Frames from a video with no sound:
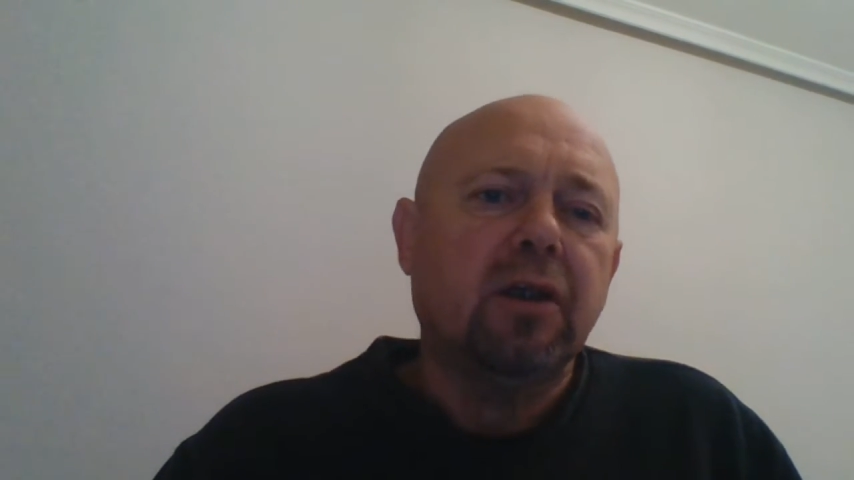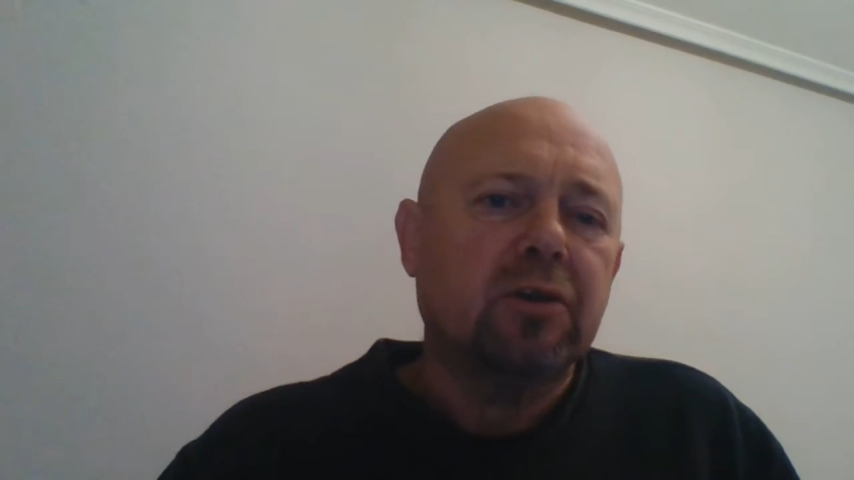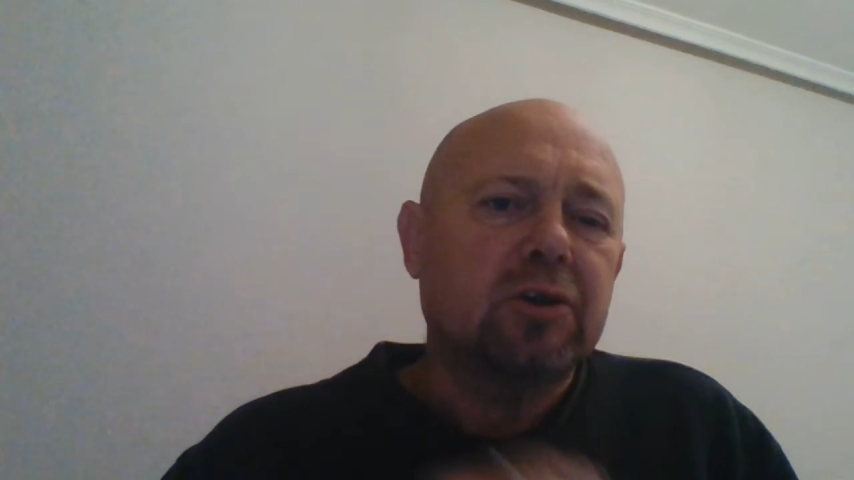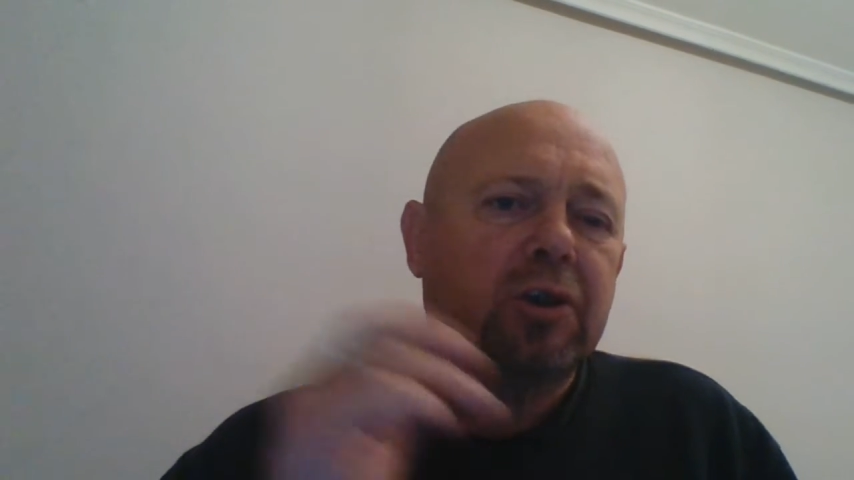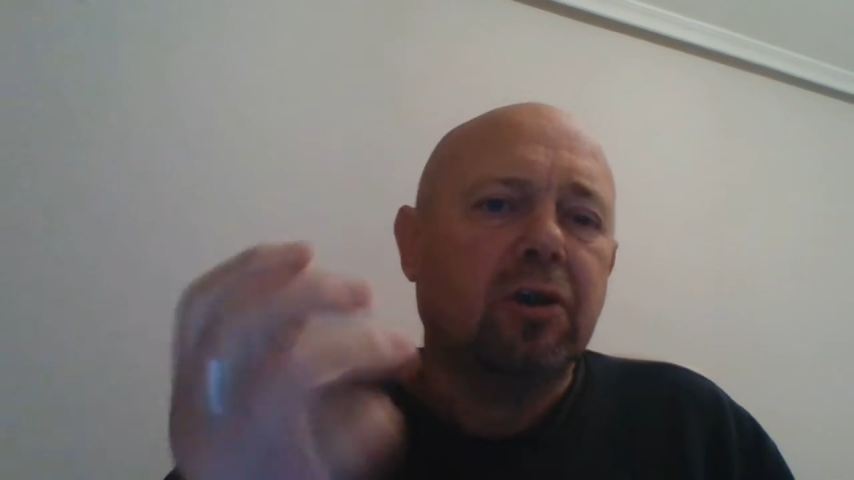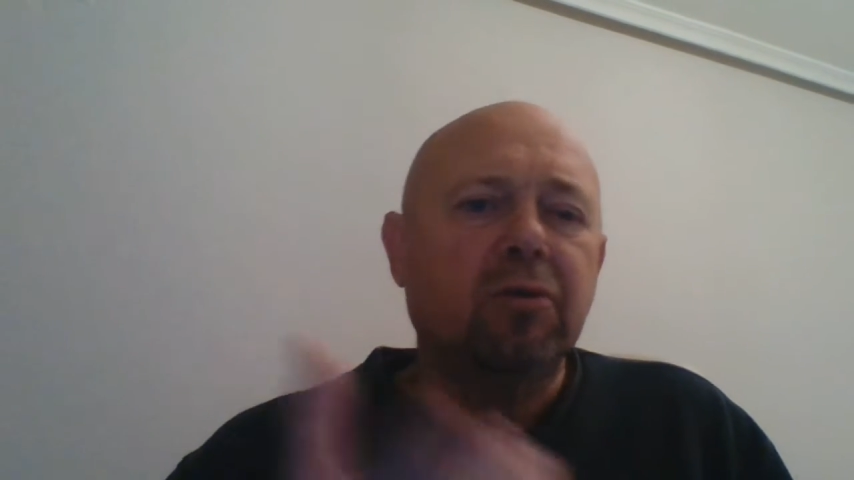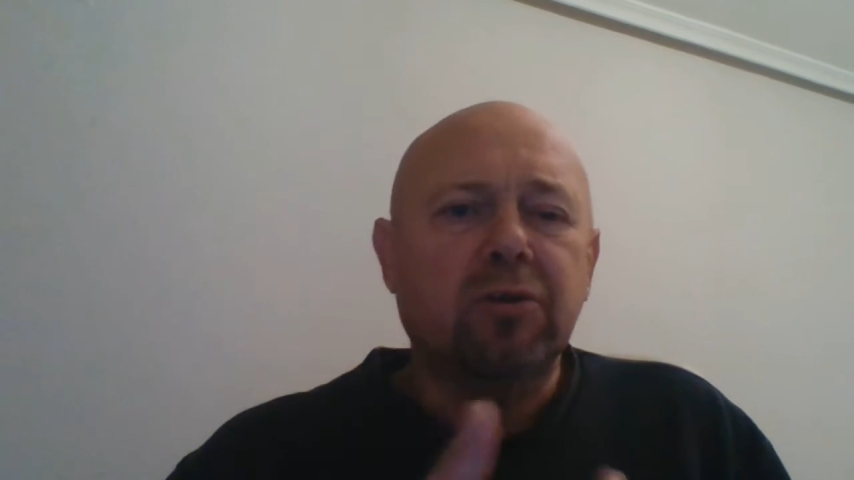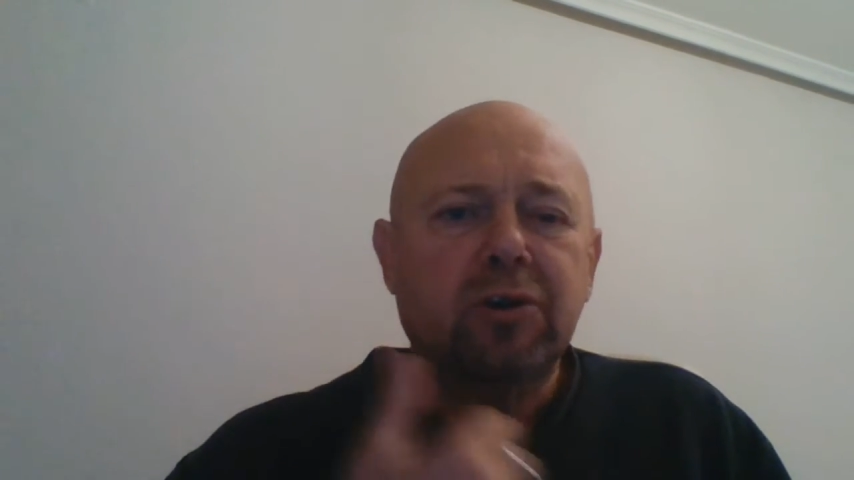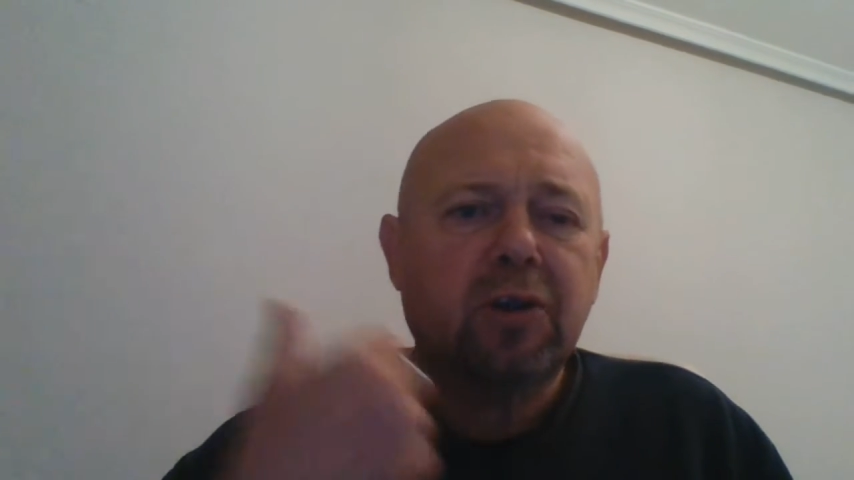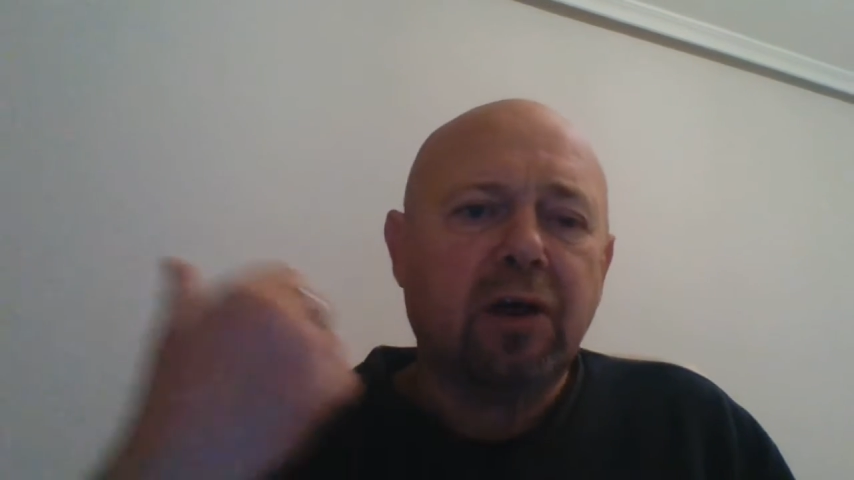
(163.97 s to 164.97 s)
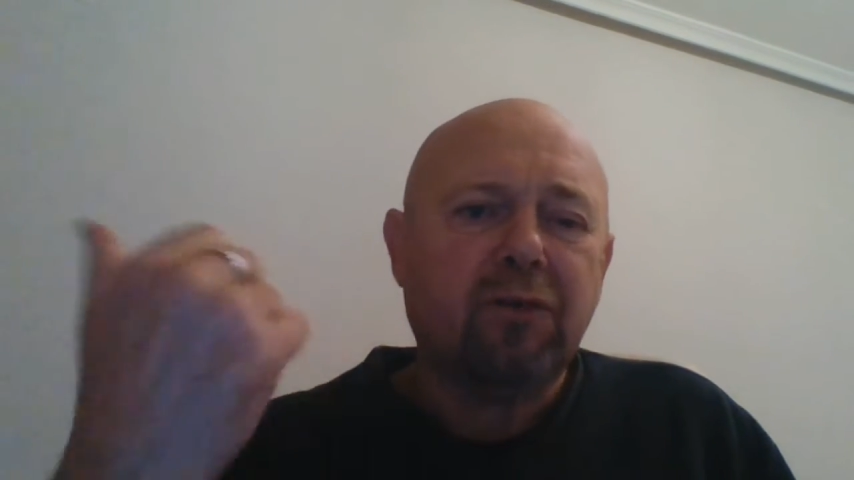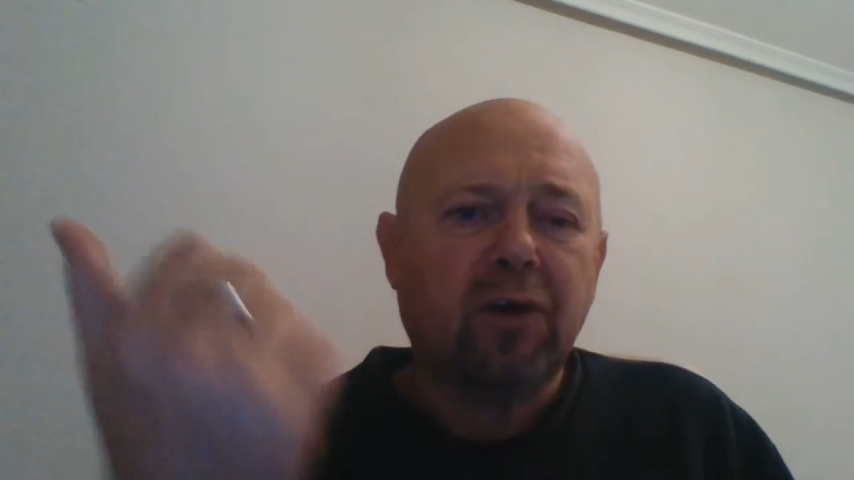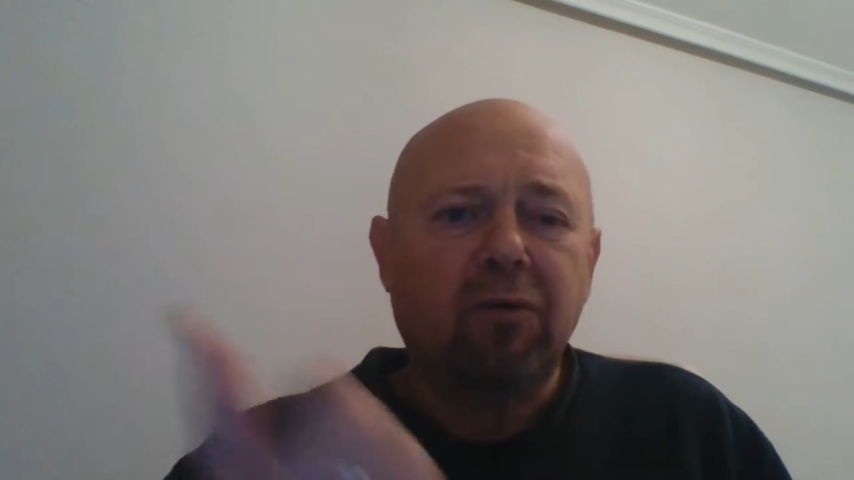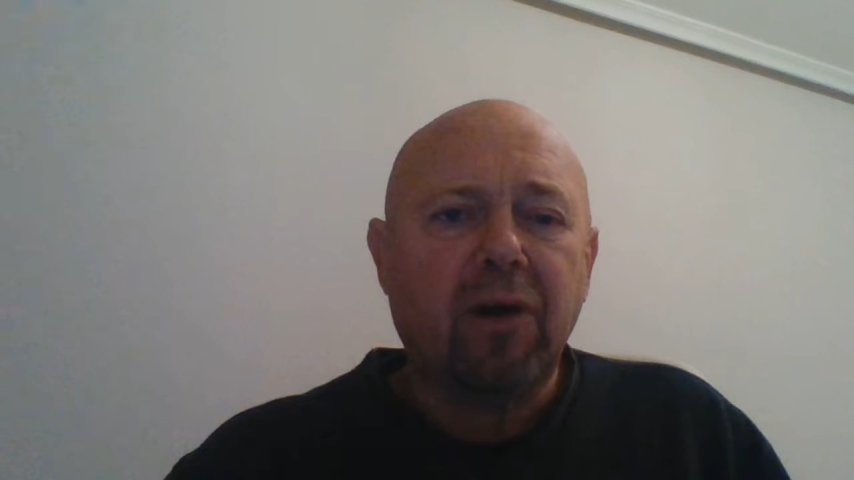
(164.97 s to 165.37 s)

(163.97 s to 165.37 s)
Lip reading: circle the traffic